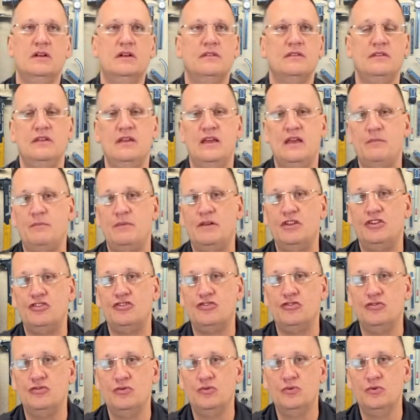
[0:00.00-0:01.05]
the
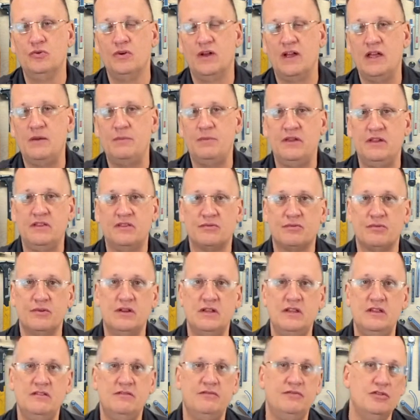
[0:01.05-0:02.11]
AP2,
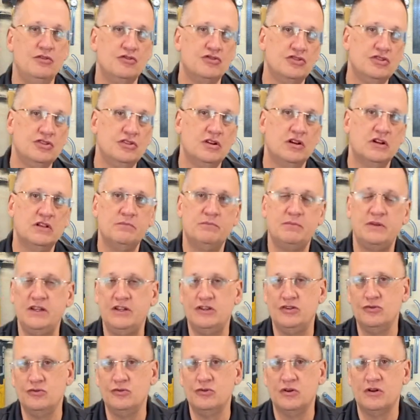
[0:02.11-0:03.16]
AP3, fusion gun,
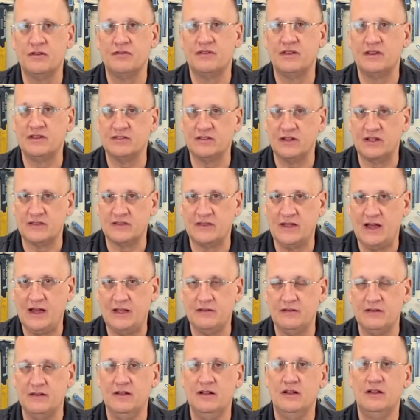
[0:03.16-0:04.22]
P2 gun, things like that.